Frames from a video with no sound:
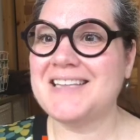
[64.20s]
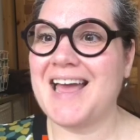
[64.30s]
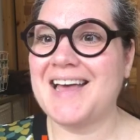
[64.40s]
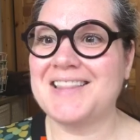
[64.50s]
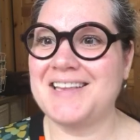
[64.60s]

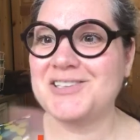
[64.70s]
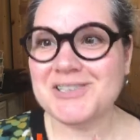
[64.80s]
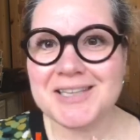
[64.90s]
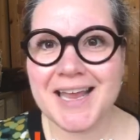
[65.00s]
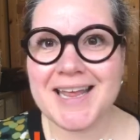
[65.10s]
Kathy.
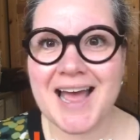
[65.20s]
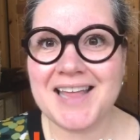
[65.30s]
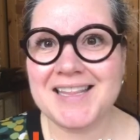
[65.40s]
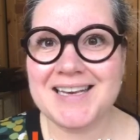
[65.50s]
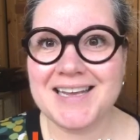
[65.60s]
Just like
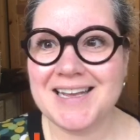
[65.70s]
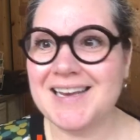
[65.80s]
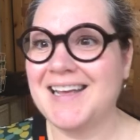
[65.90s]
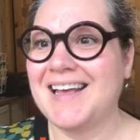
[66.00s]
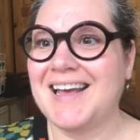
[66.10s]
Kathy
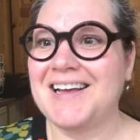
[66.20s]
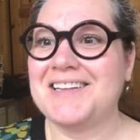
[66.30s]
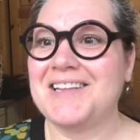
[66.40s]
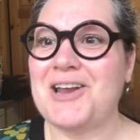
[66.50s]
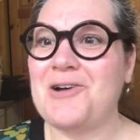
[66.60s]
did,
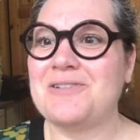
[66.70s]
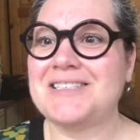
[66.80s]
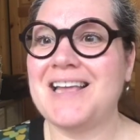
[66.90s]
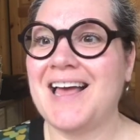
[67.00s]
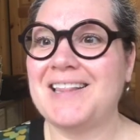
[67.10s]

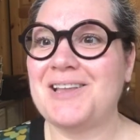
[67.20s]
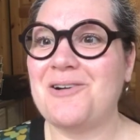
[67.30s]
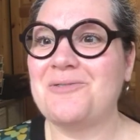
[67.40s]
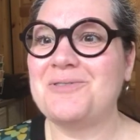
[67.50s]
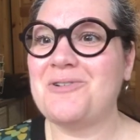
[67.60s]
say
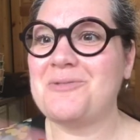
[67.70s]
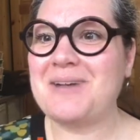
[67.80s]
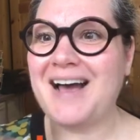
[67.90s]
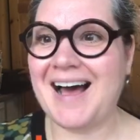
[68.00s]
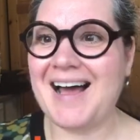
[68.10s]
hello.
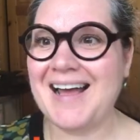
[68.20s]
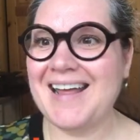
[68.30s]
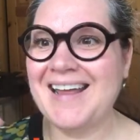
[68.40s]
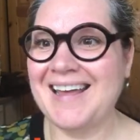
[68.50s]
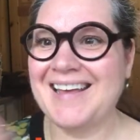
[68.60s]
Norma,
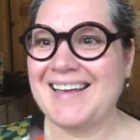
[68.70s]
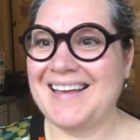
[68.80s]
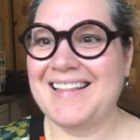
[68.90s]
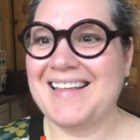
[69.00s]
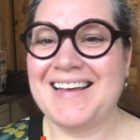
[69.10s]
hi.
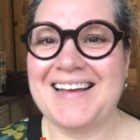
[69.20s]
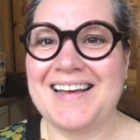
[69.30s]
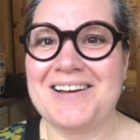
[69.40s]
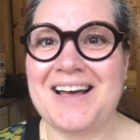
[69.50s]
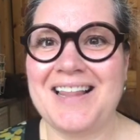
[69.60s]

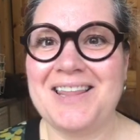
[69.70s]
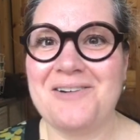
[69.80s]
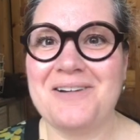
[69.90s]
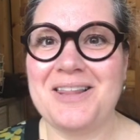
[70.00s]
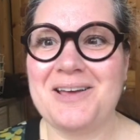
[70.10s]

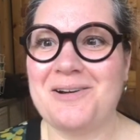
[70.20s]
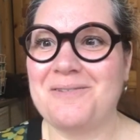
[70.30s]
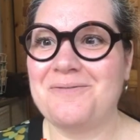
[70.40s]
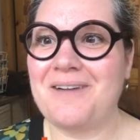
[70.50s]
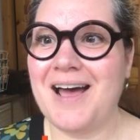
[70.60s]
Hello, hello.
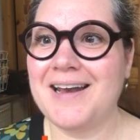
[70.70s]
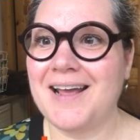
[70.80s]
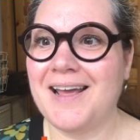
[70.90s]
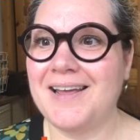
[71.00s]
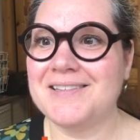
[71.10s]

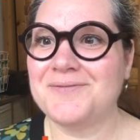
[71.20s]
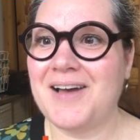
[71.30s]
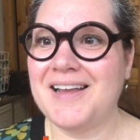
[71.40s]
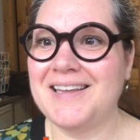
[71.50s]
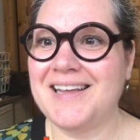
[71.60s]
Friday is
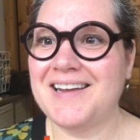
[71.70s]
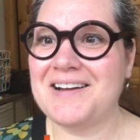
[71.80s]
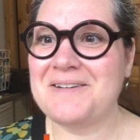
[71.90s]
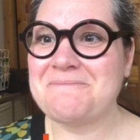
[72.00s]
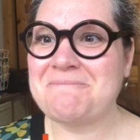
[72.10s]
finally
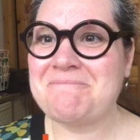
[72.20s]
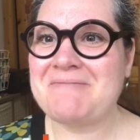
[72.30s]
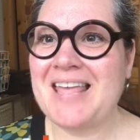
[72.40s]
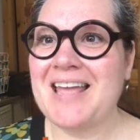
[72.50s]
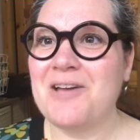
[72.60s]
here.
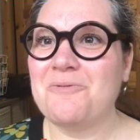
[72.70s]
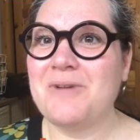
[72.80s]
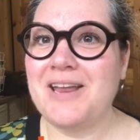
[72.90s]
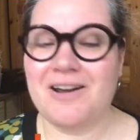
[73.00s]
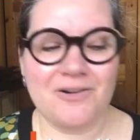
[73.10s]

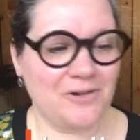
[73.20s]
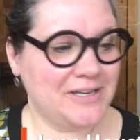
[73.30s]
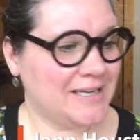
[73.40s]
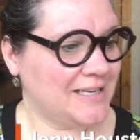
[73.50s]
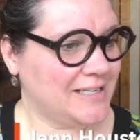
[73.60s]
We are going
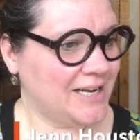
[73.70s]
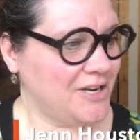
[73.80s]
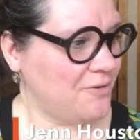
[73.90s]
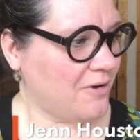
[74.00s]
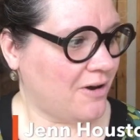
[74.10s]
to
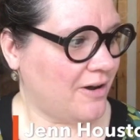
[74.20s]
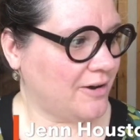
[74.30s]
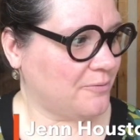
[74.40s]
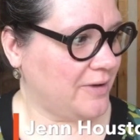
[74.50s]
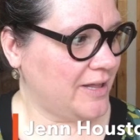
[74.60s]
continue
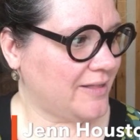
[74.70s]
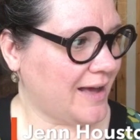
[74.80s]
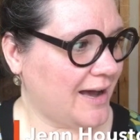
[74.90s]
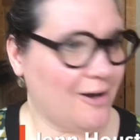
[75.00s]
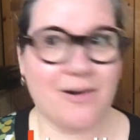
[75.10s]
on with
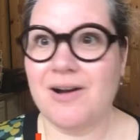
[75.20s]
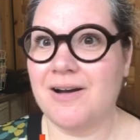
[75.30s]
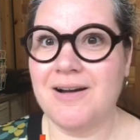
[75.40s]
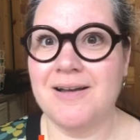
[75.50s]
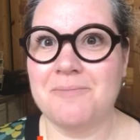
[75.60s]

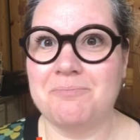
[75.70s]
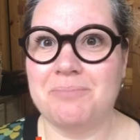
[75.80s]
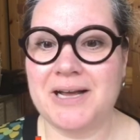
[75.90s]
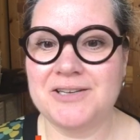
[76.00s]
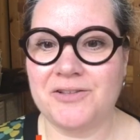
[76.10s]
our
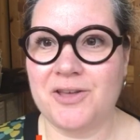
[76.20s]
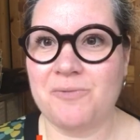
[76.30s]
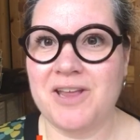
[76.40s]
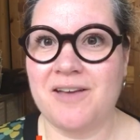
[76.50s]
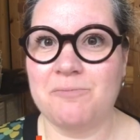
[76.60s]
bundle that
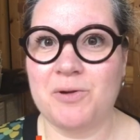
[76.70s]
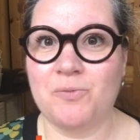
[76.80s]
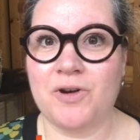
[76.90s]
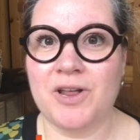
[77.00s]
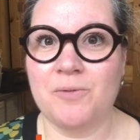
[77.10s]
we have
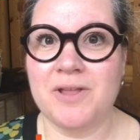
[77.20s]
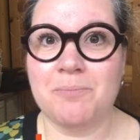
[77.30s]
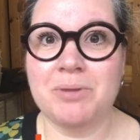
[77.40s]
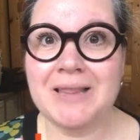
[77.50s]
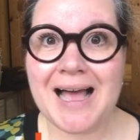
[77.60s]
been working
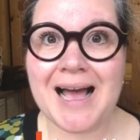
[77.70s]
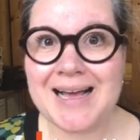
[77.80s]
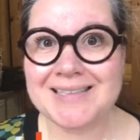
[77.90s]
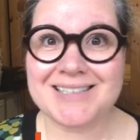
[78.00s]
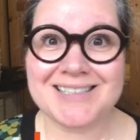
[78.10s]
with,
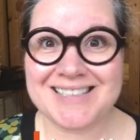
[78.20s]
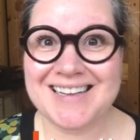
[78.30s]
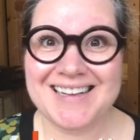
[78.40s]
plus